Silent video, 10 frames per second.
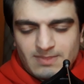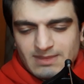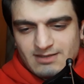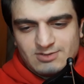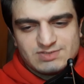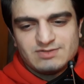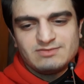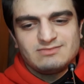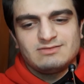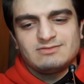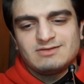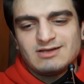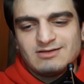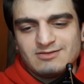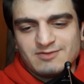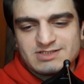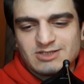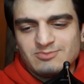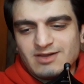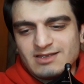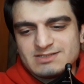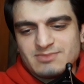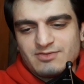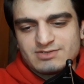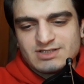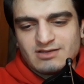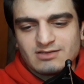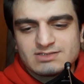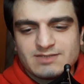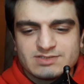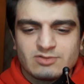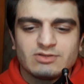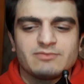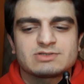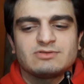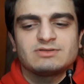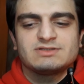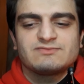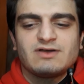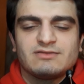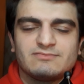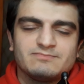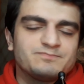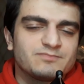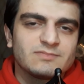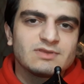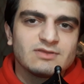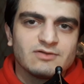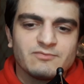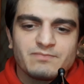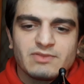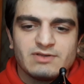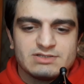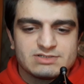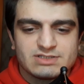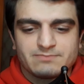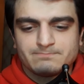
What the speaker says: Now it's rescued by his mother's cunning, subsequently emasculated his father. Now, very interesting.